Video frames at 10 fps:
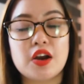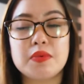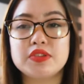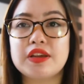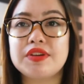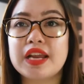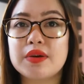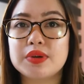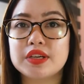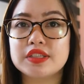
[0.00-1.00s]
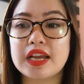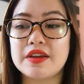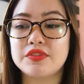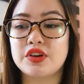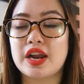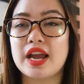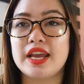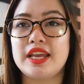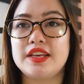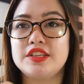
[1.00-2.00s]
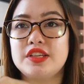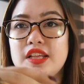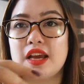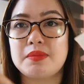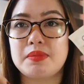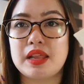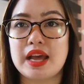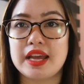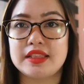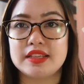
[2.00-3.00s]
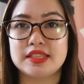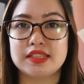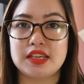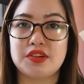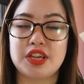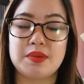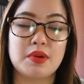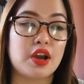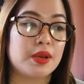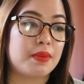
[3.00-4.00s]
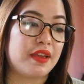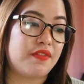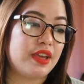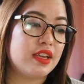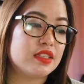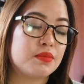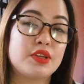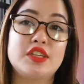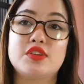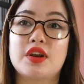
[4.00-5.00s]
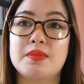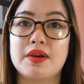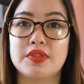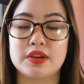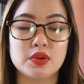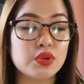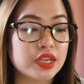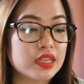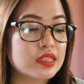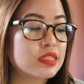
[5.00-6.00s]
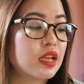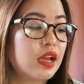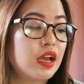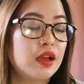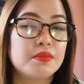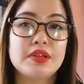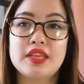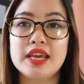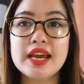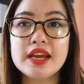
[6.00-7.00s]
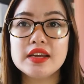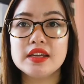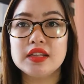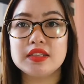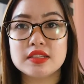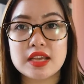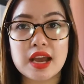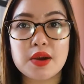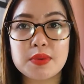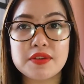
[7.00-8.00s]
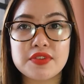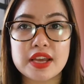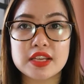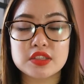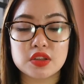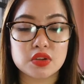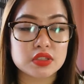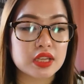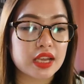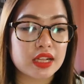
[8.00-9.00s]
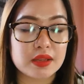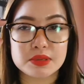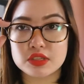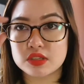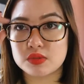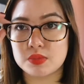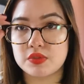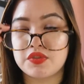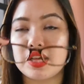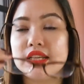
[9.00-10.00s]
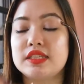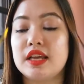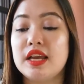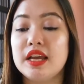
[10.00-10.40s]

almost 7 hours after I initially applied the CC cream on my face. I'm really sorry about the noise. But yeah, this is how my face looks like. Let me just remove this.